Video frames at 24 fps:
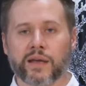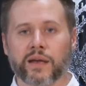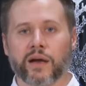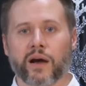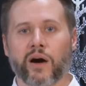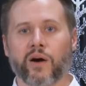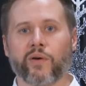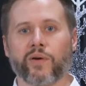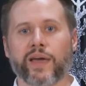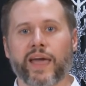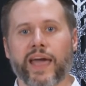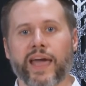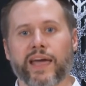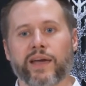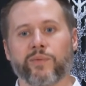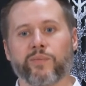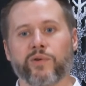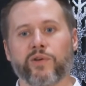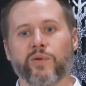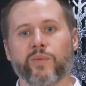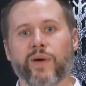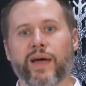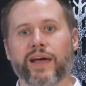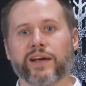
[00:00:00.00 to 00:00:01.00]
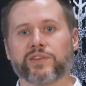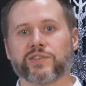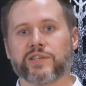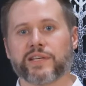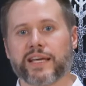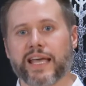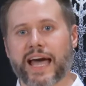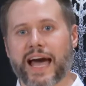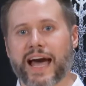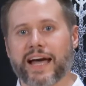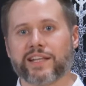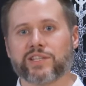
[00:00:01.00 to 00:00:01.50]
Okay, and when you actually
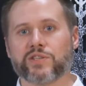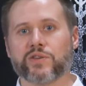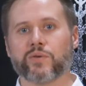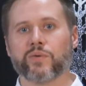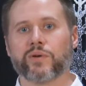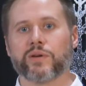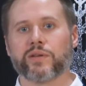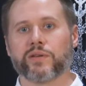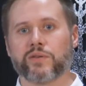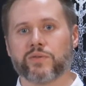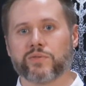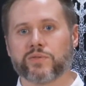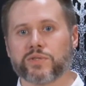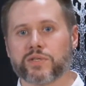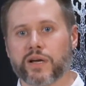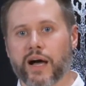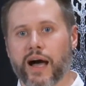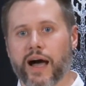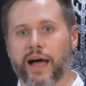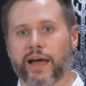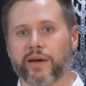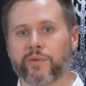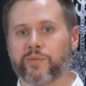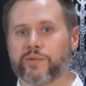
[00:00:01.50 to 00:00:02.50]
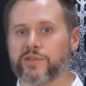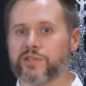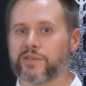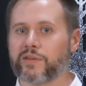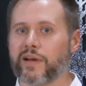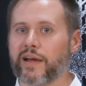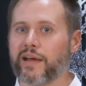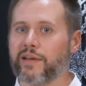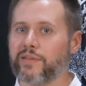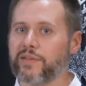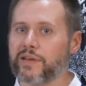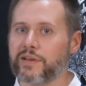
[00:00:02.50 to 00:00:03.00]
got to it and you saw it, was there
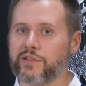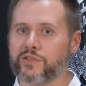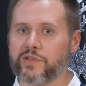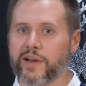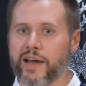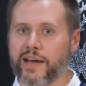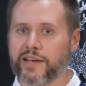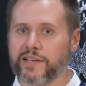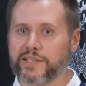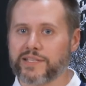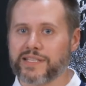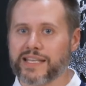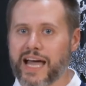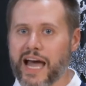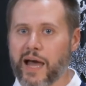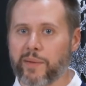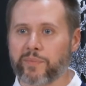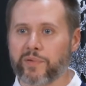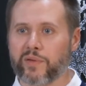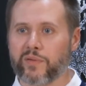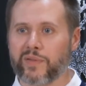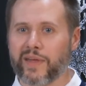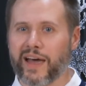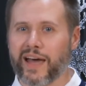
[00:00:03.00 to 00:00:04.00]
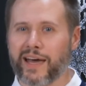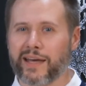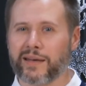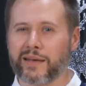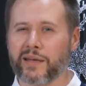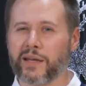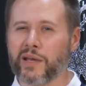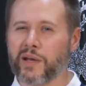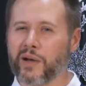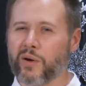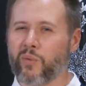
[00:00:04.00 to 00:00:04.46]
anything trying to stop you then?